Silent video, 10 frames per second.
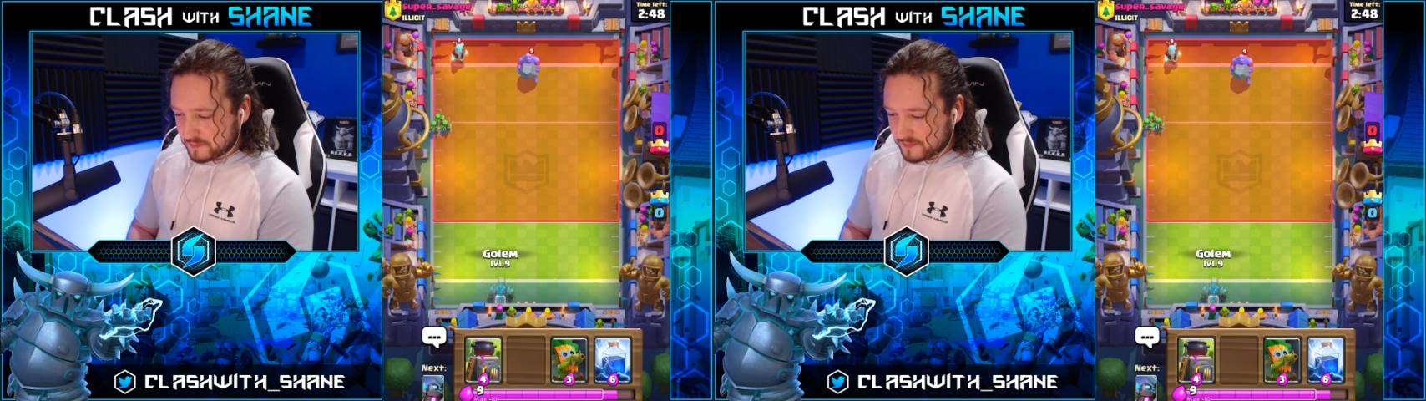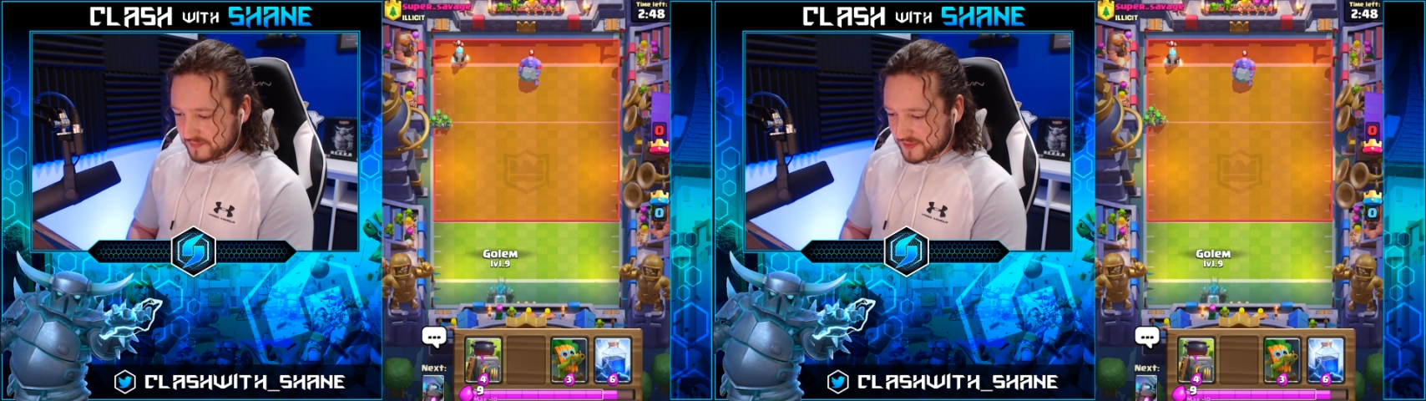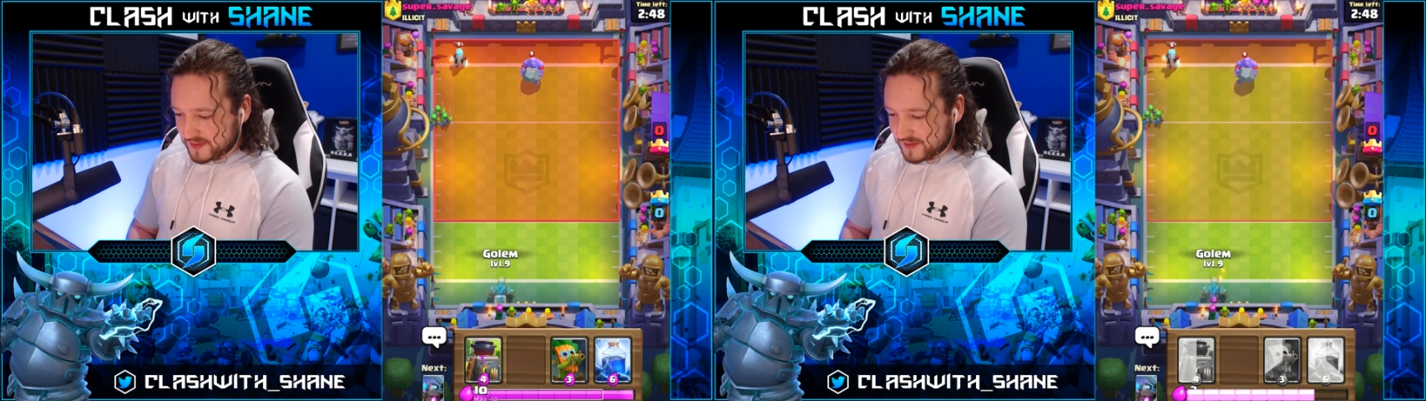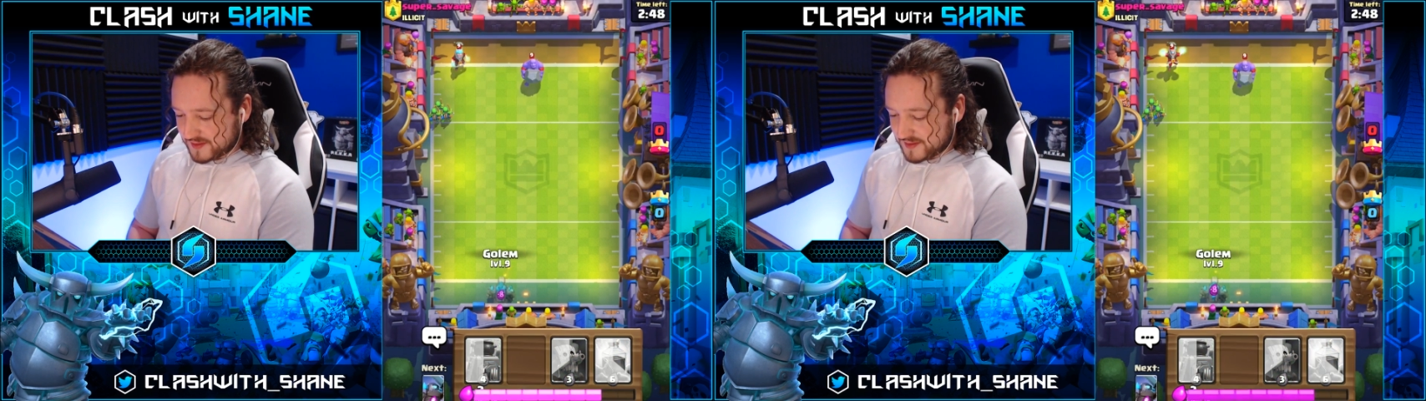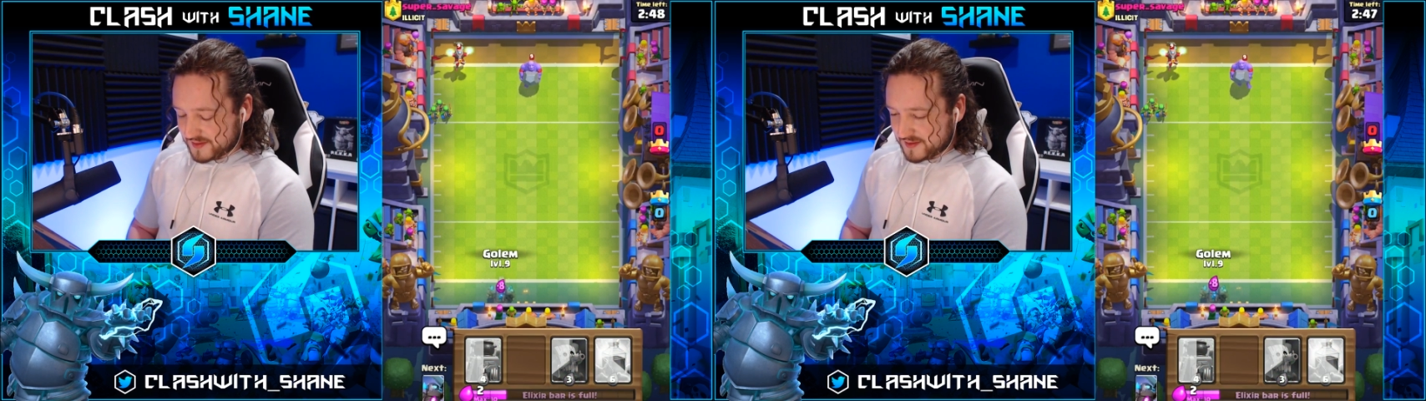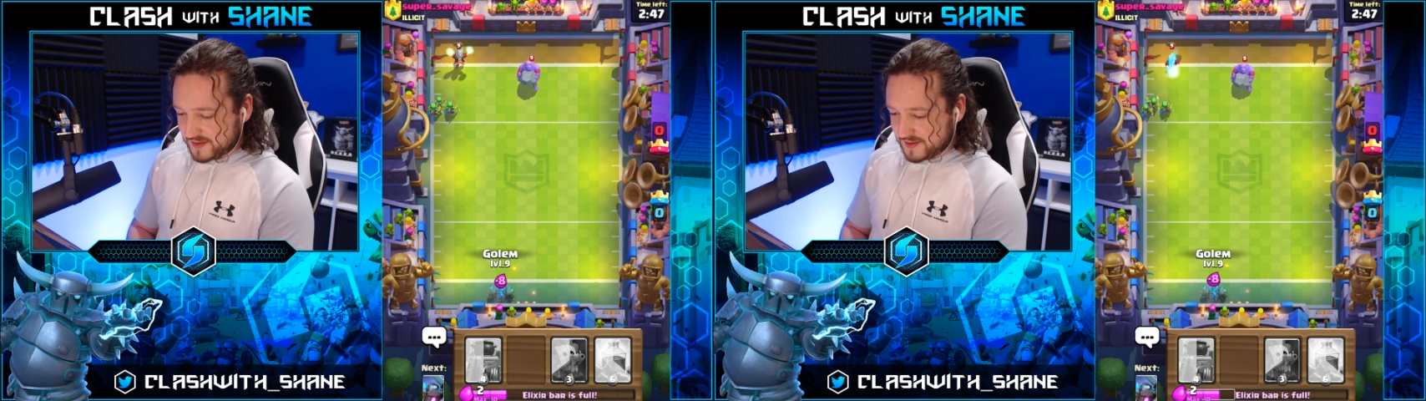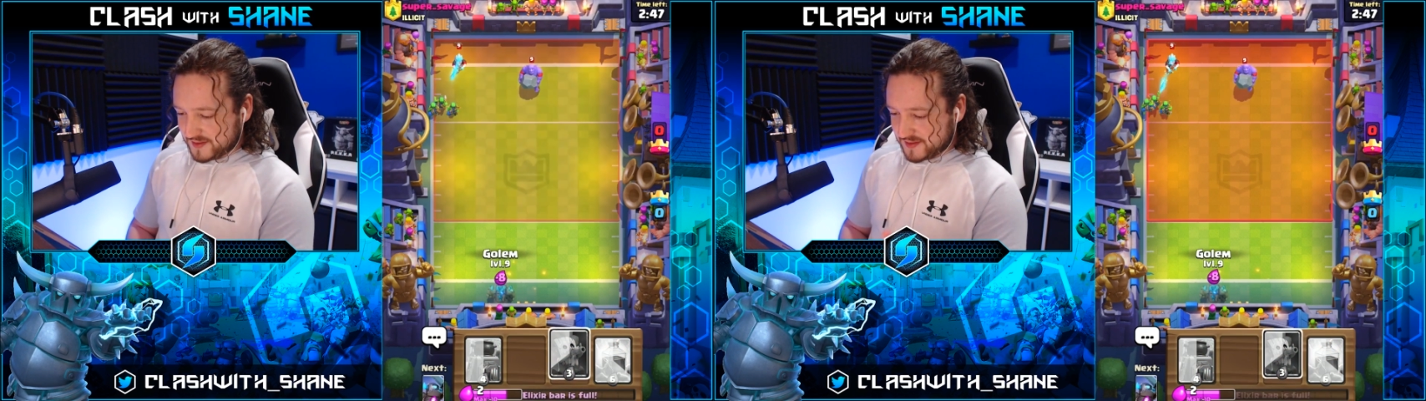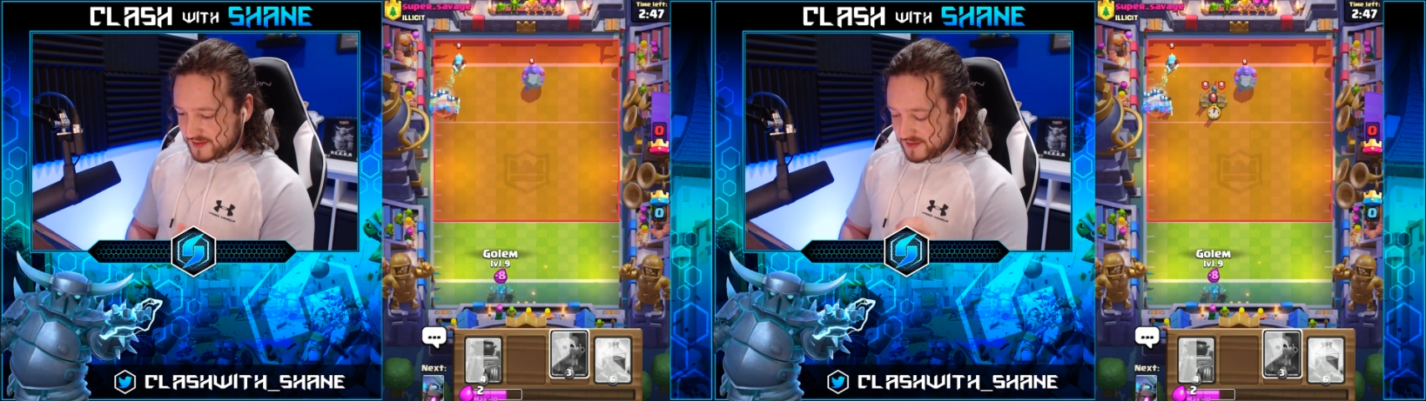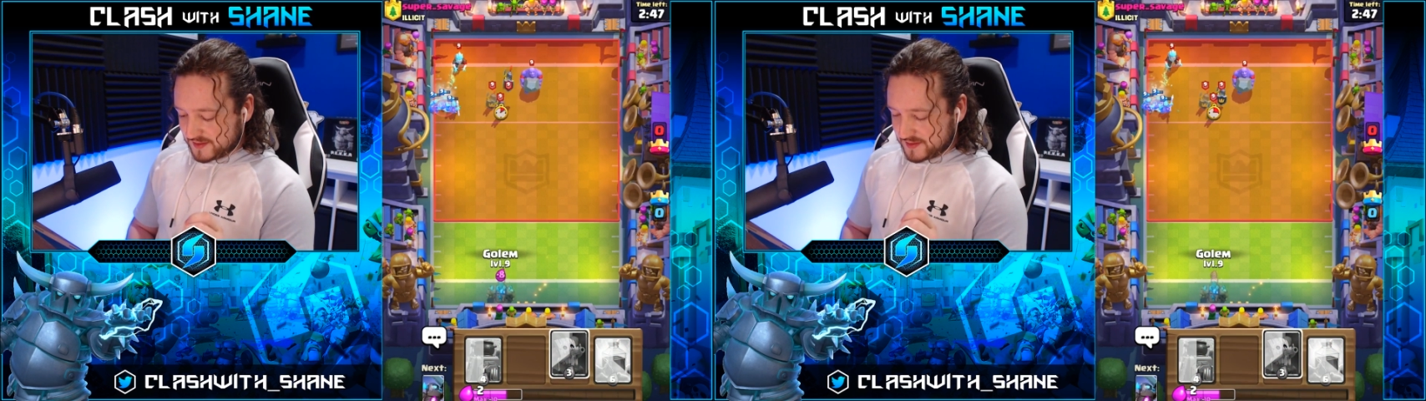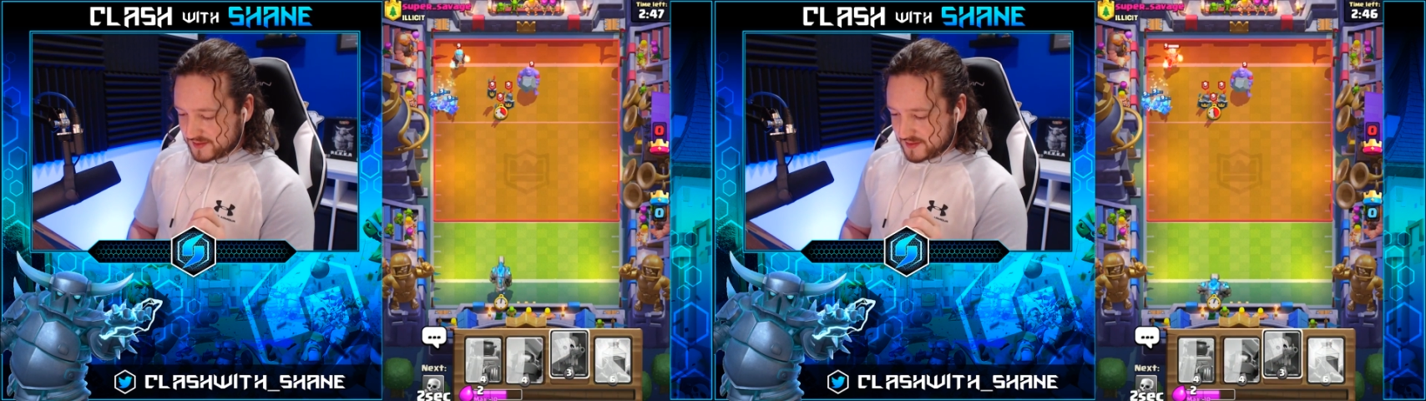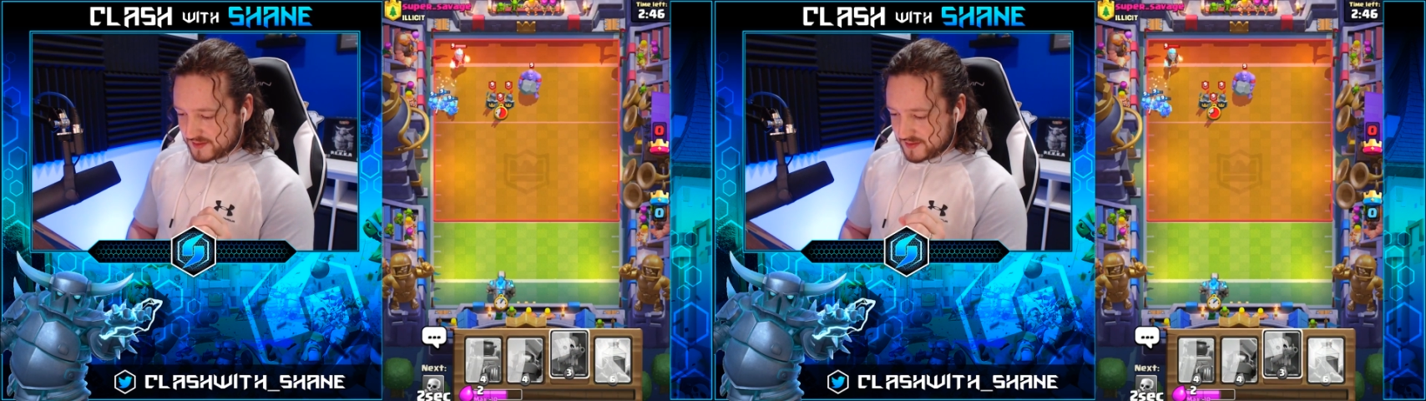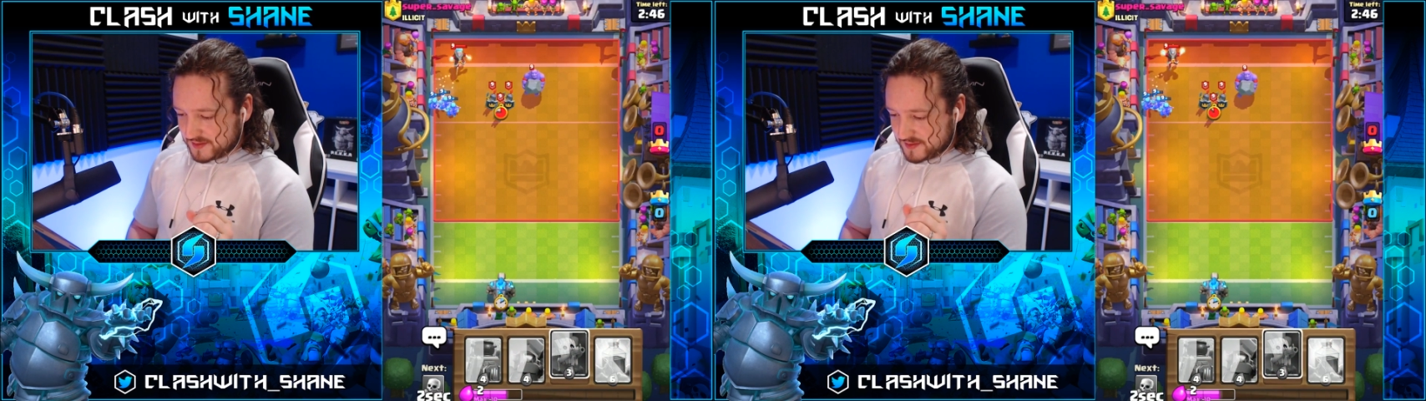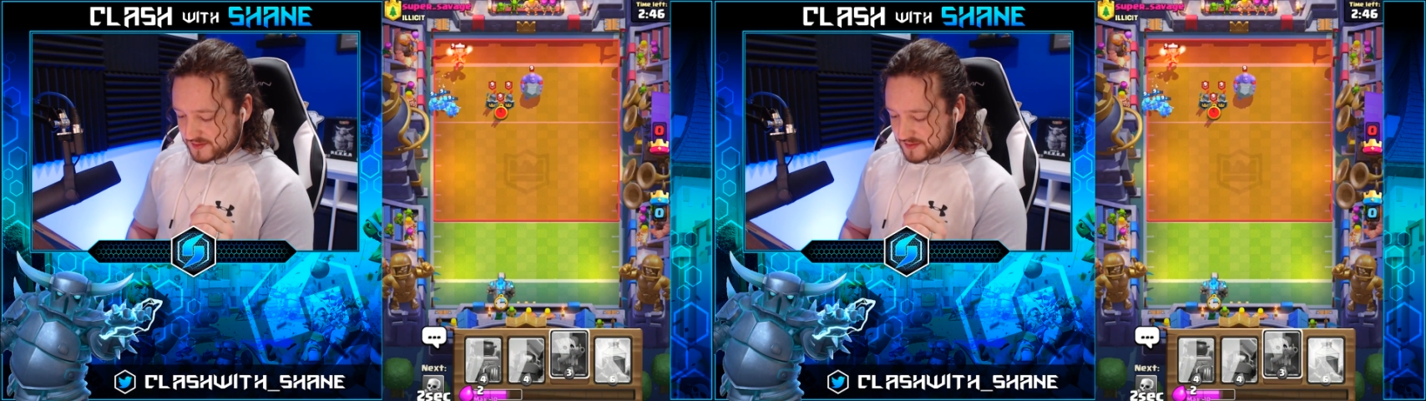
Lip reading: Nothing is said.